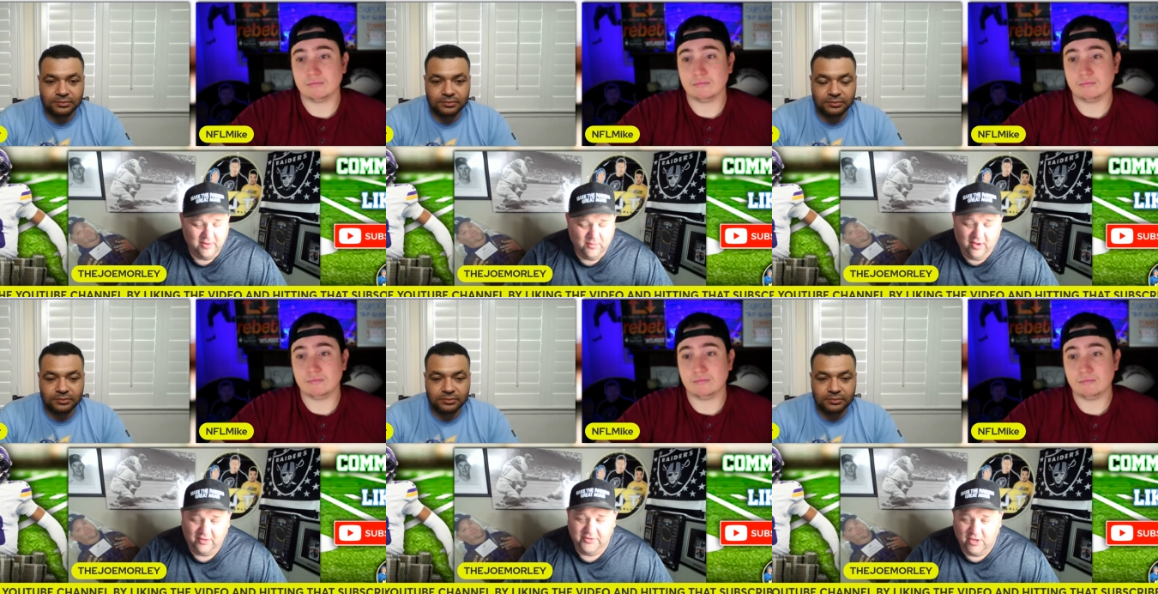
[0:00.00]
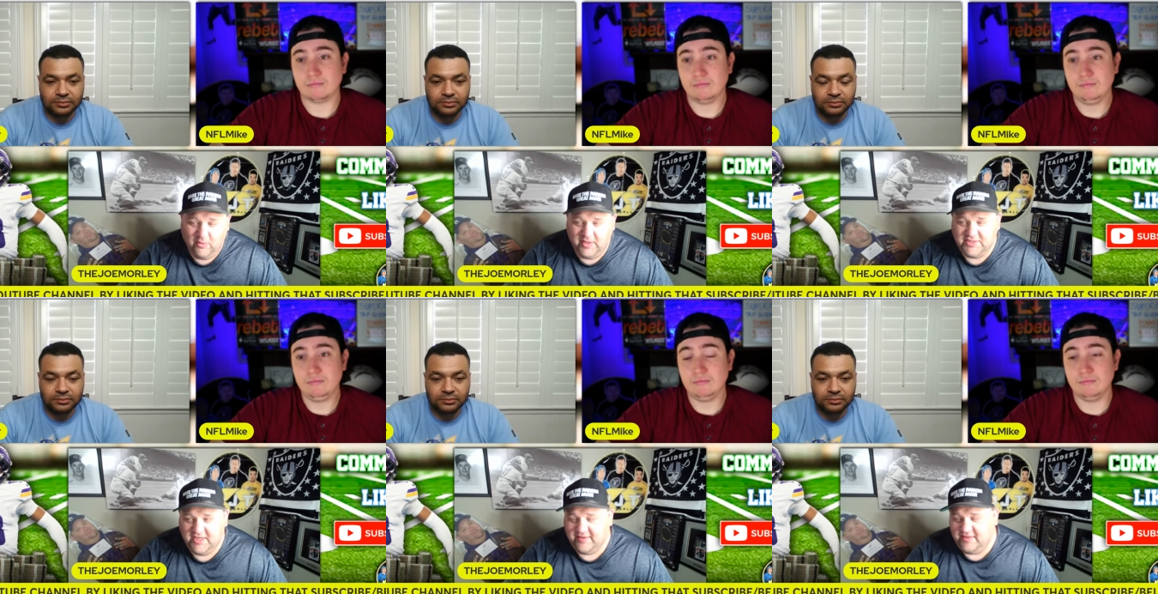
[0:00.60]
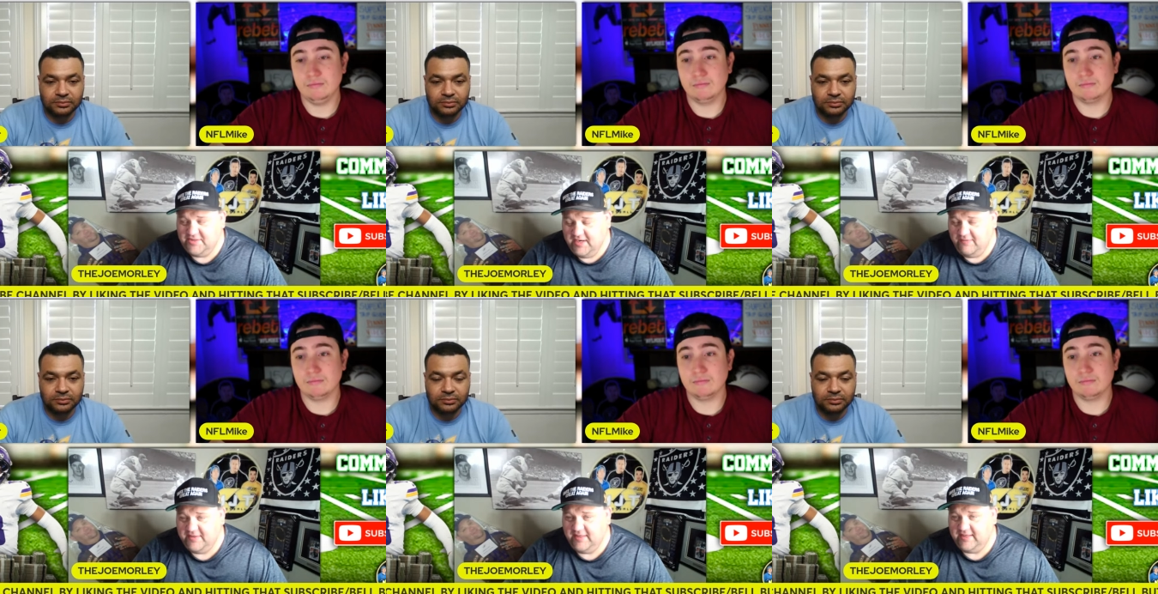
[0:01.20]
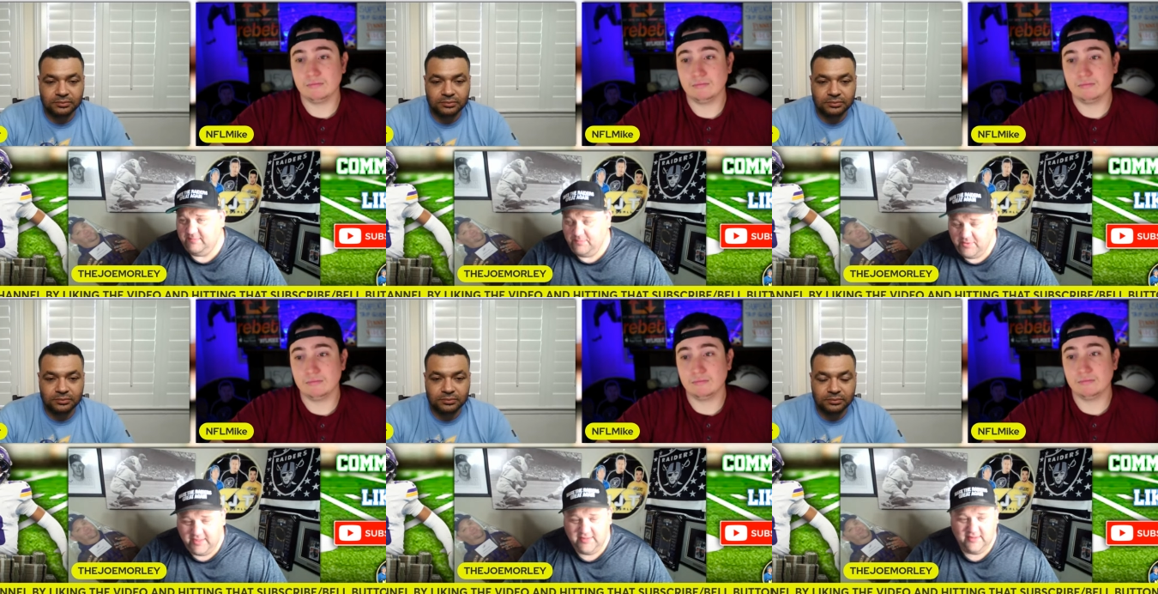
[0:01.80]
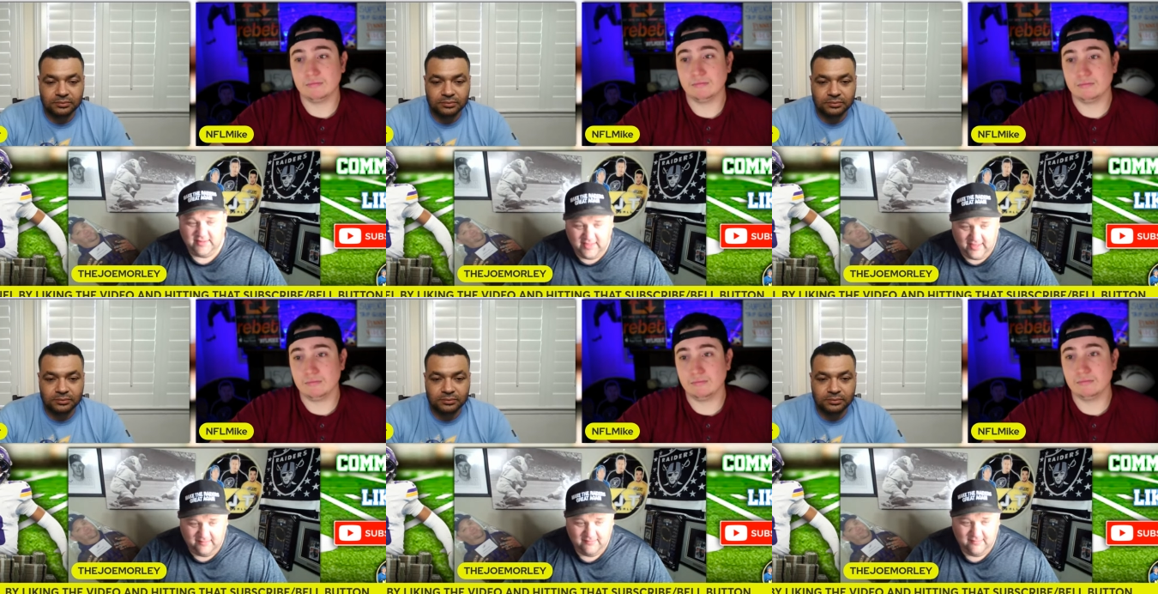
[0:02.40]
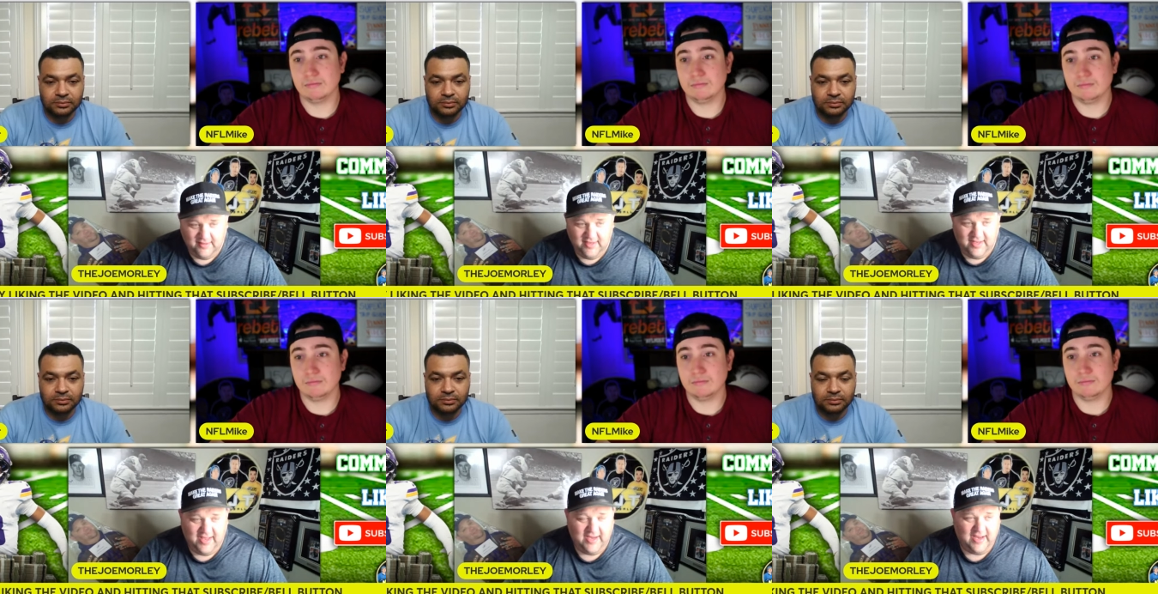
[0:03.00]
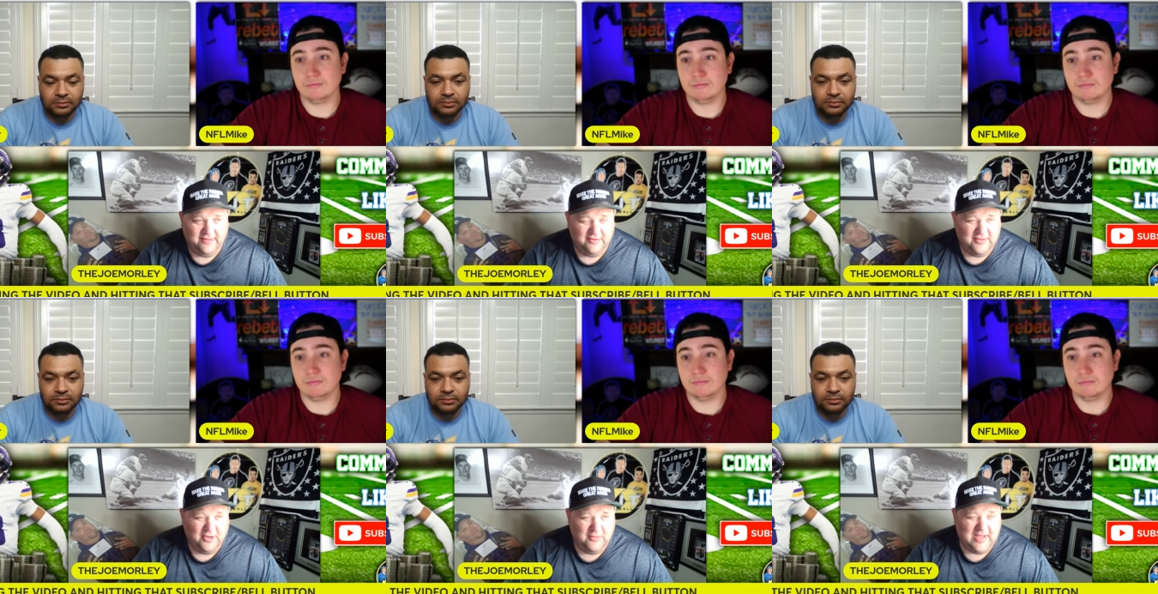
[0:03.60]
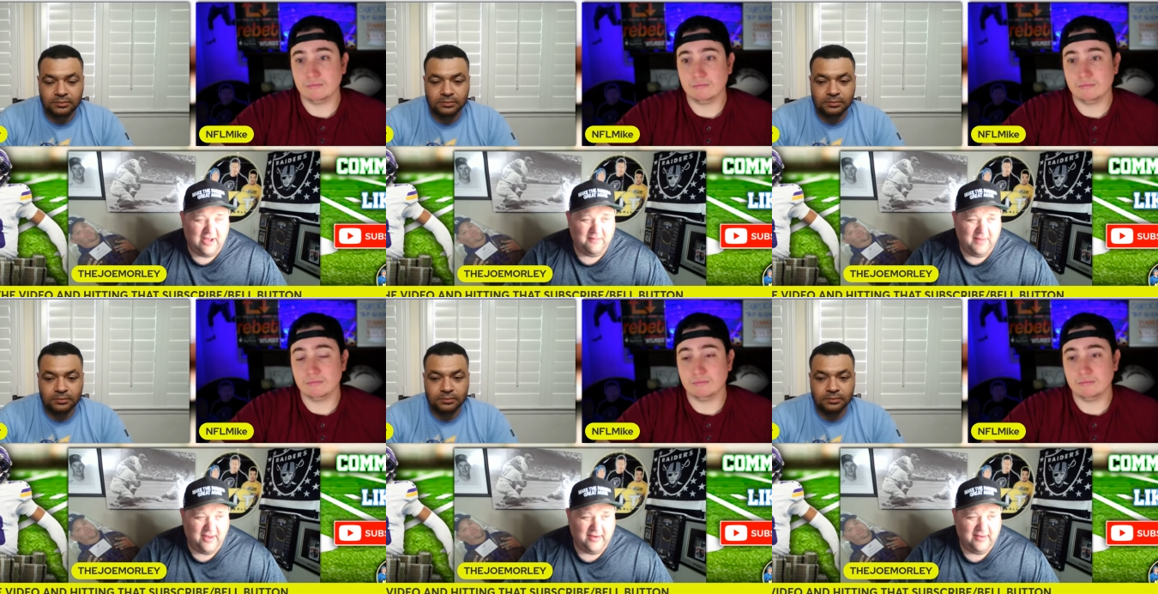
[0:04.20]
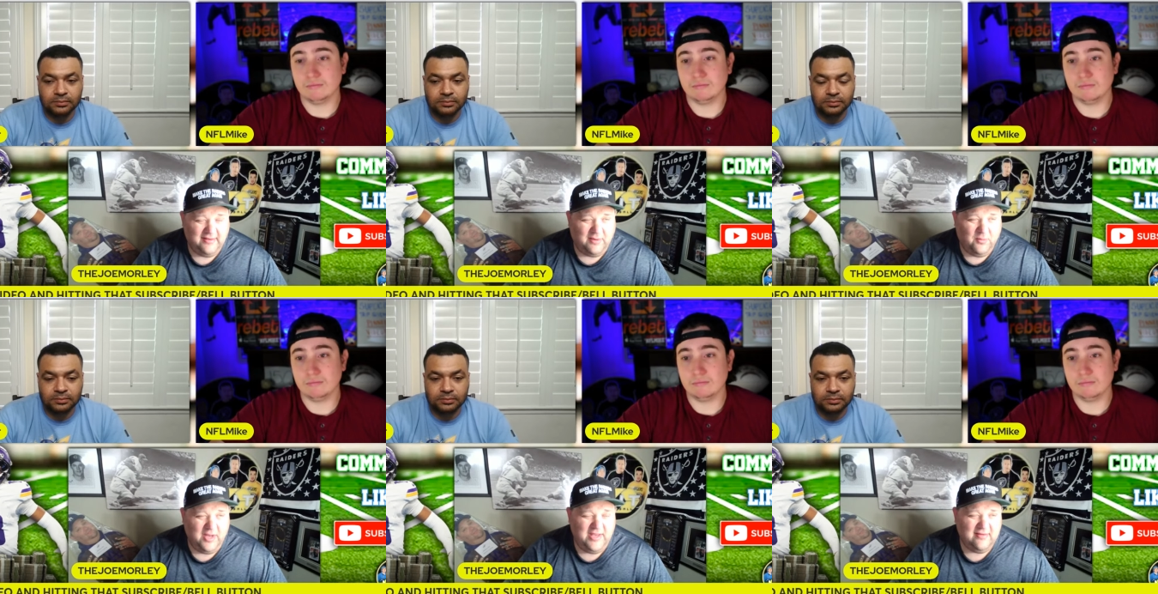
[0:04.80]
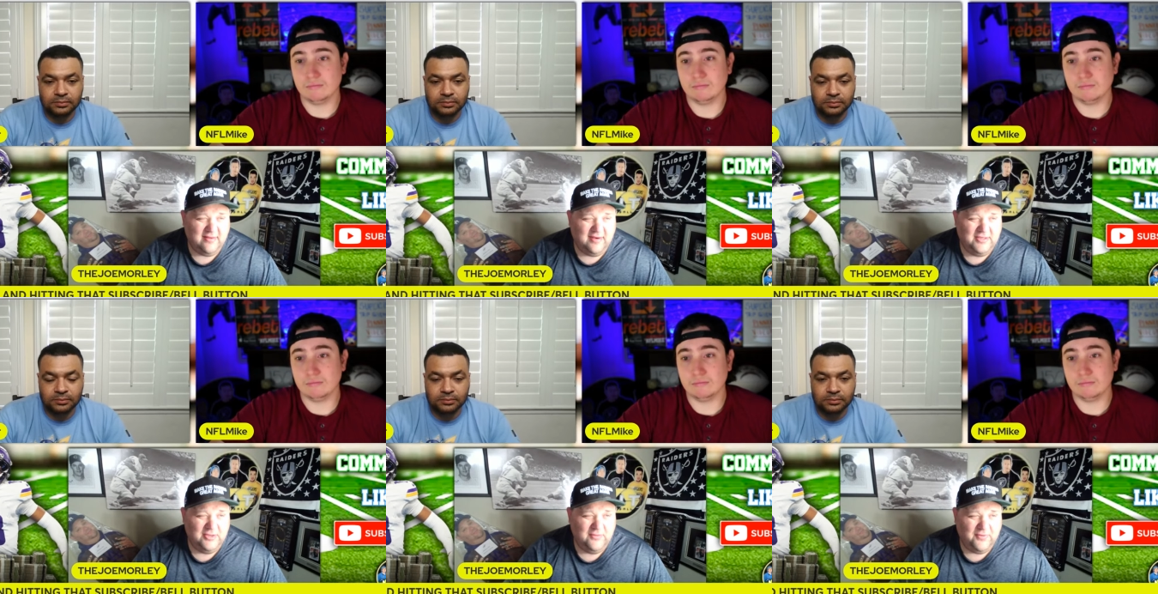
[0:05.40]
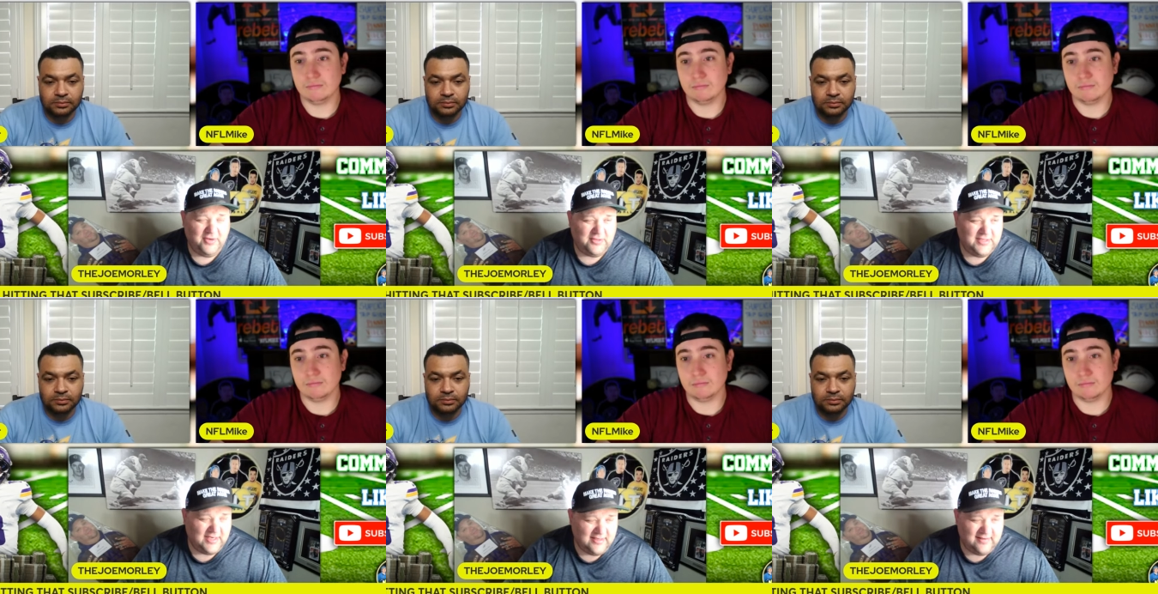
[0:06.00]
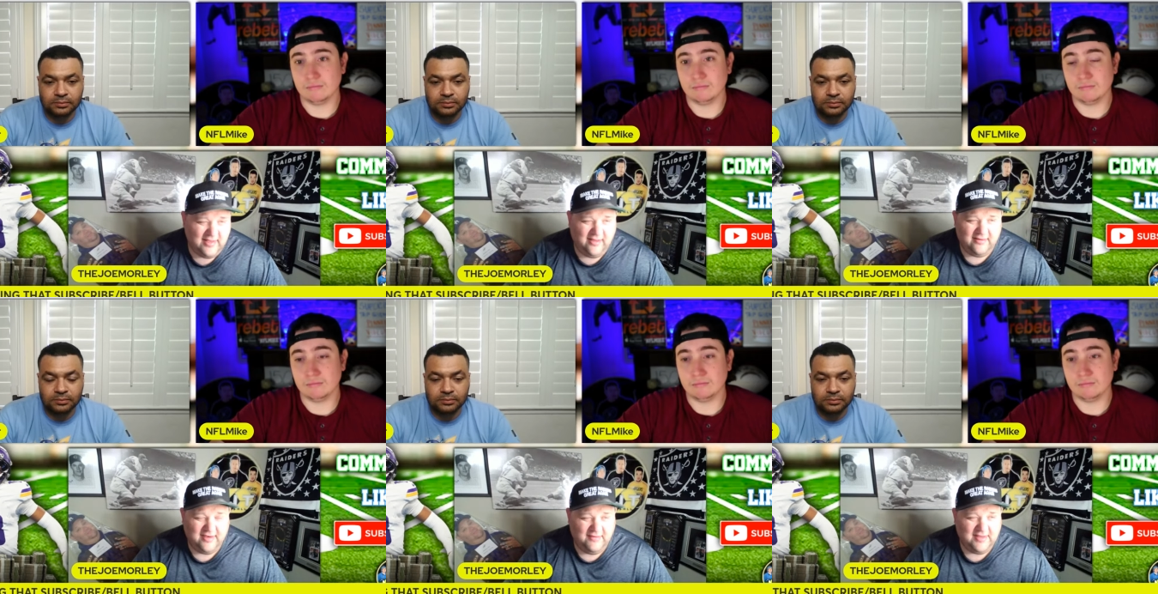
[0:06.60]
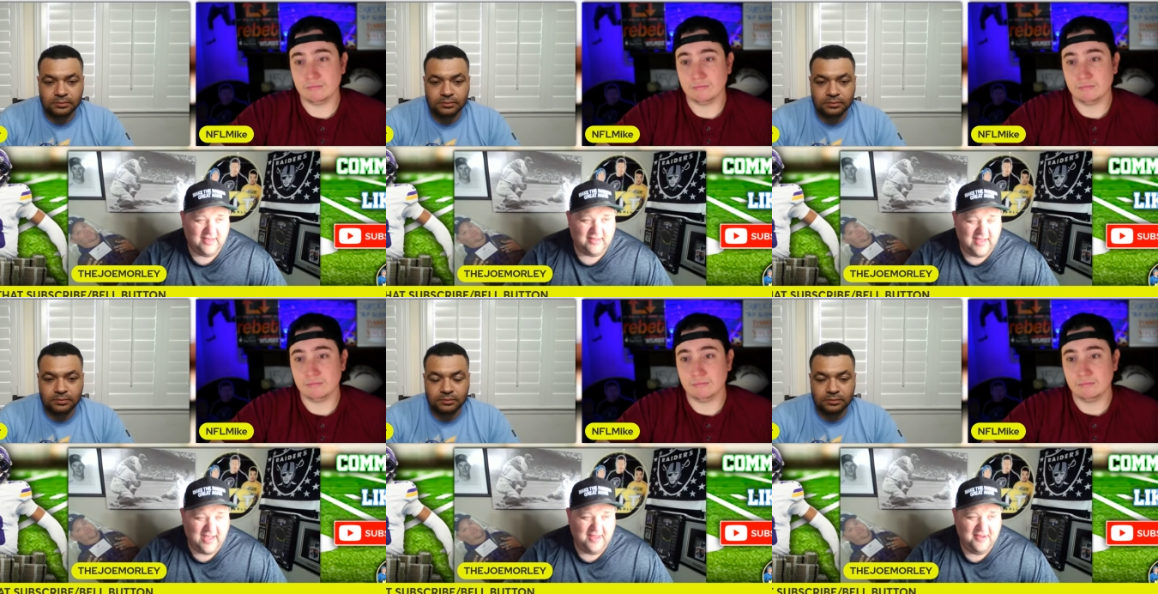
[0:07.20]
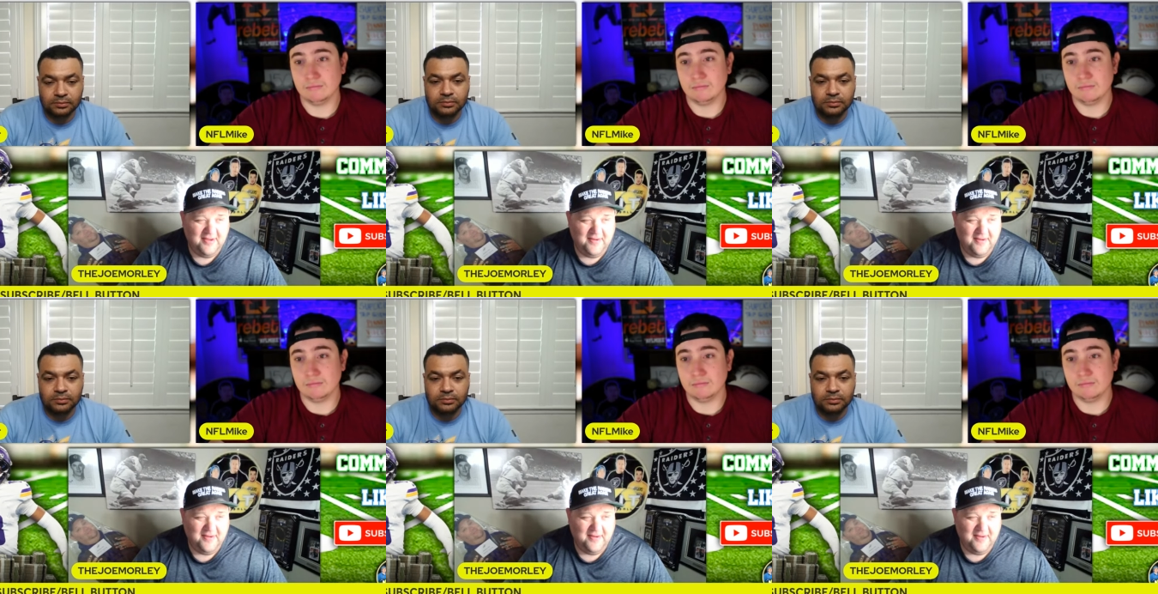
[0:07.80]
Speaker 1: We all know what Justin Jefferson can bring to the game, and I, there's no doubt about it. What he's going to do for your ticket sales and everything like that